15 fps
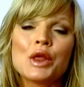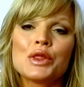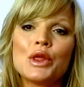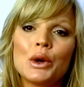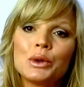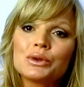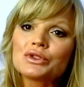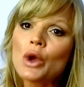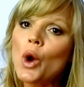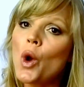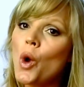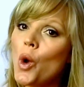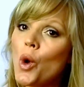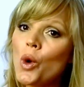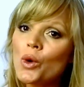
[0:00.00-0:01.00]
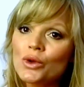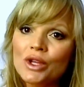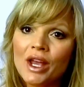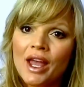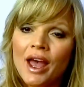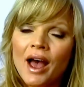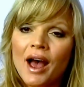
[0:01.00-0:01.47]
those
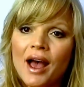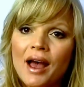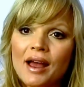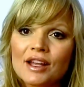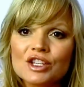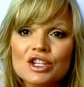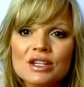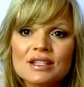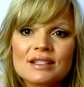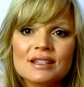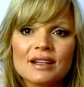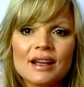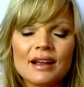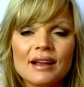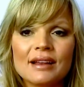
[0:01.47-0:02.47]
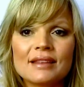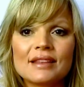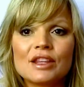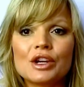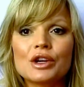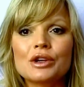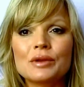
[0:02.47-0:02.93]
hold
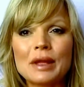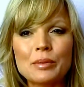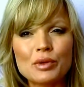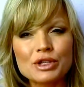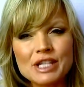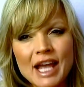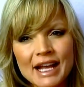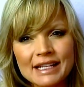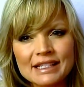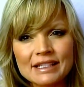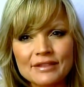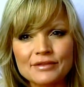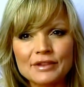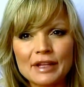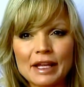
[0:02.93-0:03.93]
they're like protective,